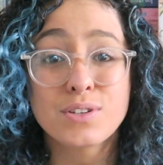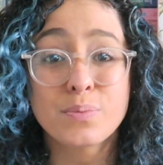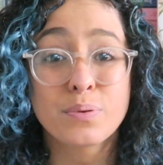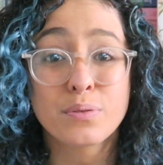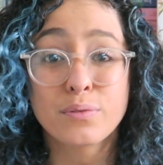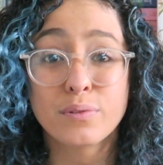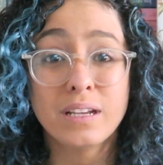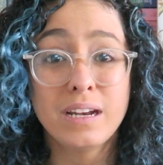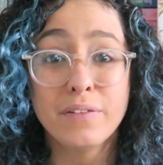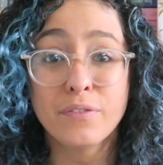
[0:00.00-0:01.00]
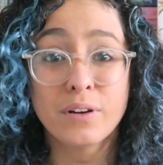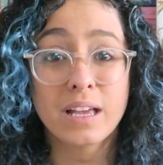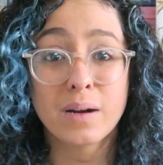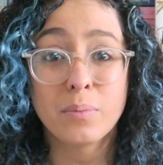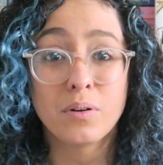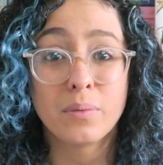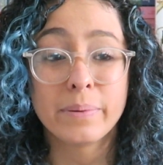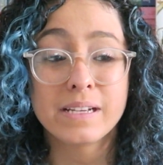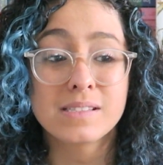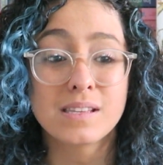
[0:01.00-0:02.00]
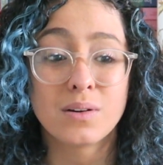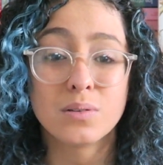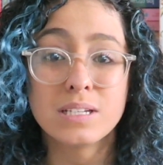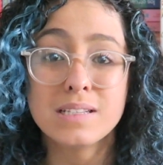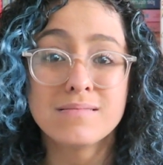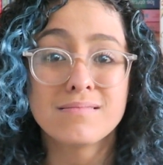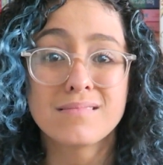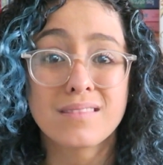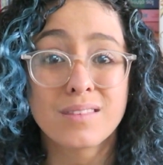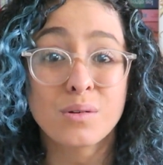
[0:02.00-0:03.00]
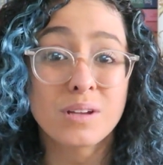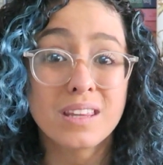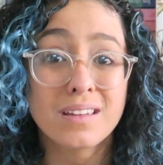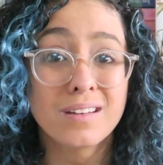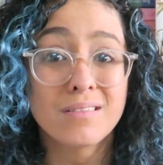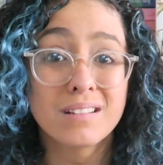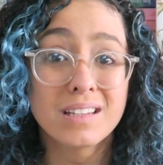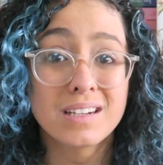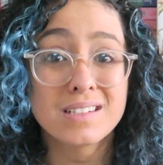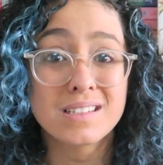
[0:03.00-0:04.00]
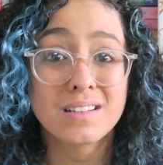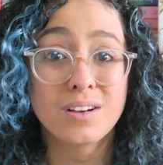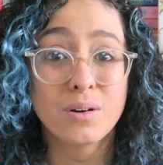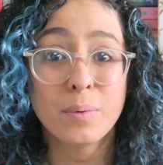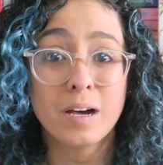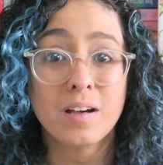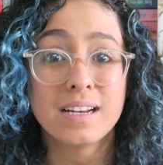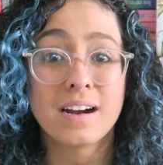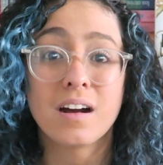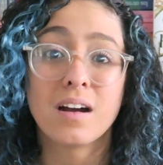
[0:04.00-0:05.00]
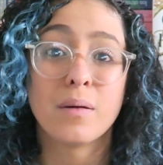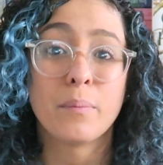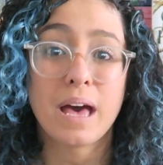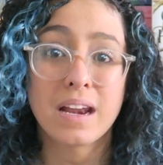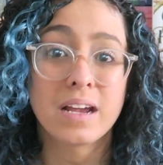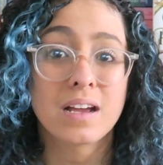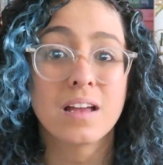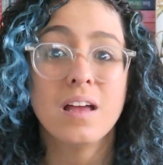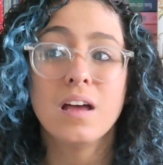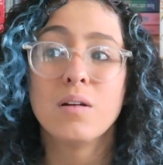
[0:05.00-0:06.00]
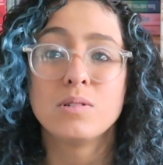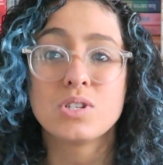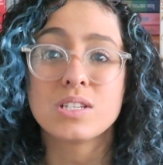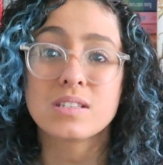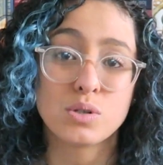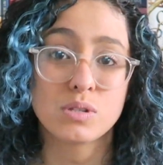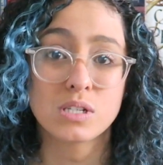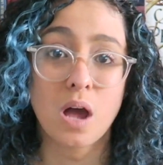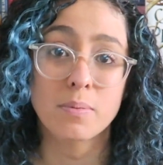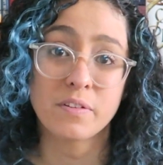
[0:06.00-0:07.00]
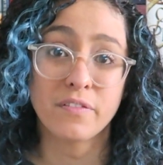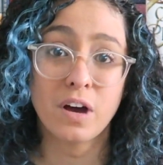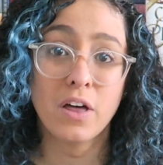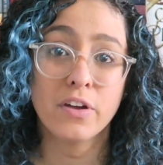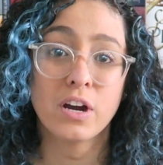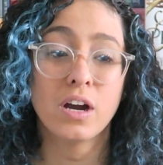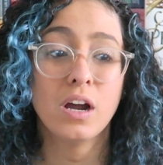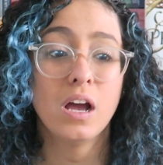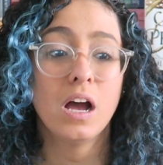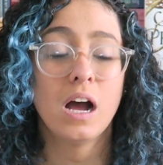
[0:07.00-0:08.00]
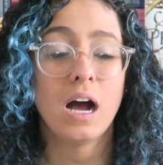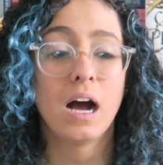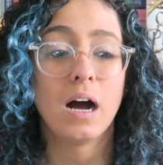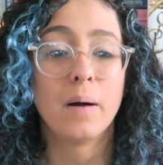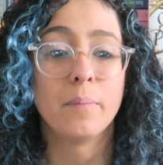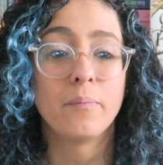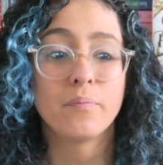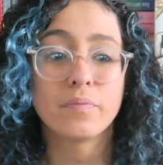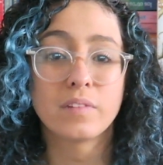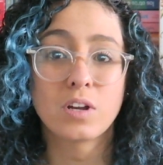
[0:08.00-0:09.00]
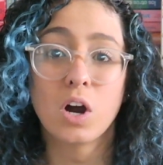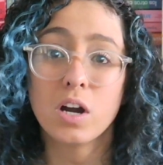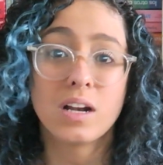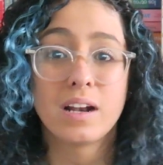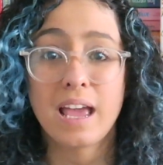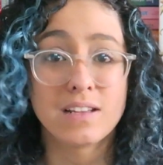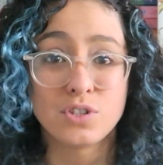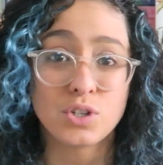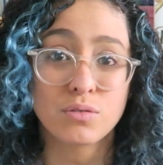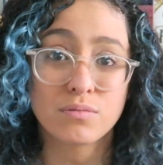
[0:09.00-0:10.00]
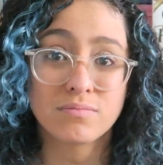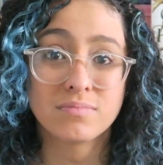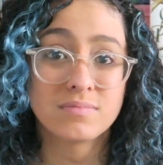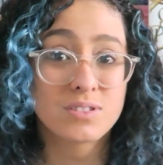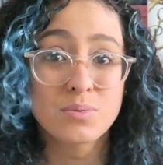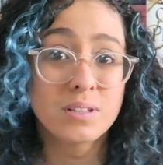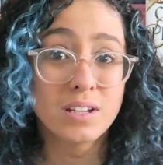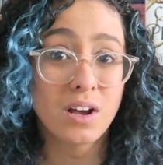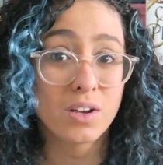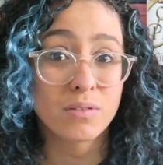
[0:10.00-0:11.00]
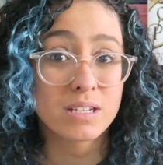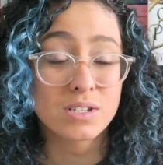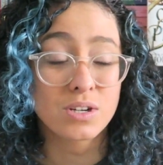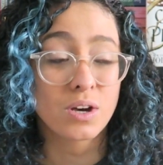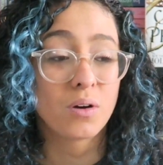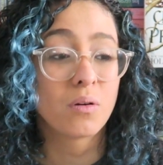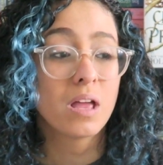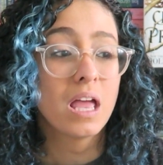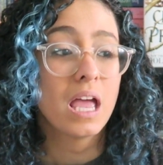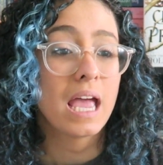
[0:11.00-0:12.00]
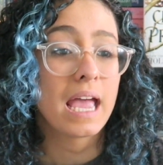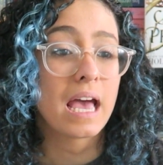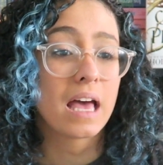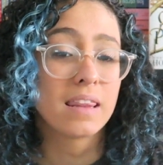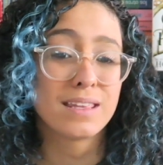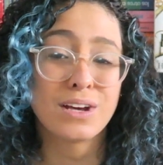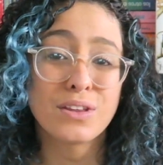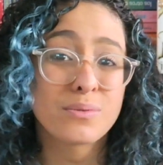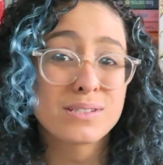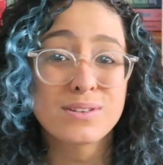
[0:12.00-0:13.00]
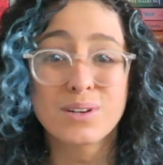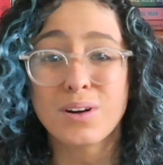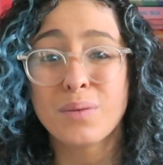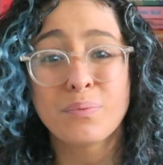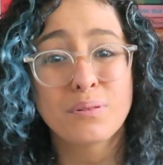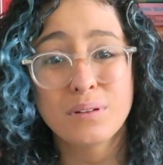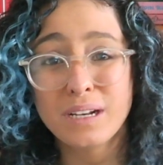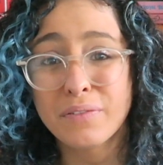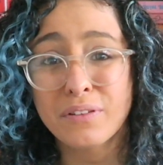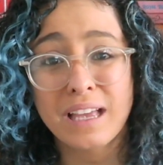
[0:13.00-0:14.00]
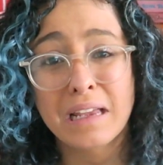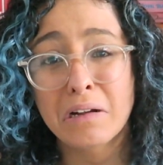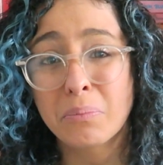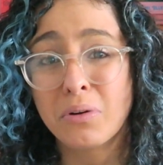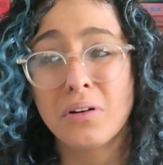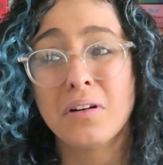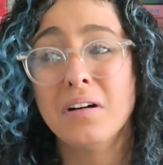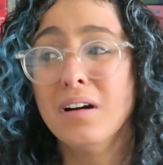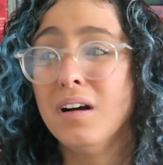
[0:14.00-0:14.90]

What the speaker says: are pretty forgettable because the only 3 that you really need to know about are Matic, which is Jude's adoptive father, Cardan, and Jude. That's really all you need to know. The other ones are all pretty forgettable,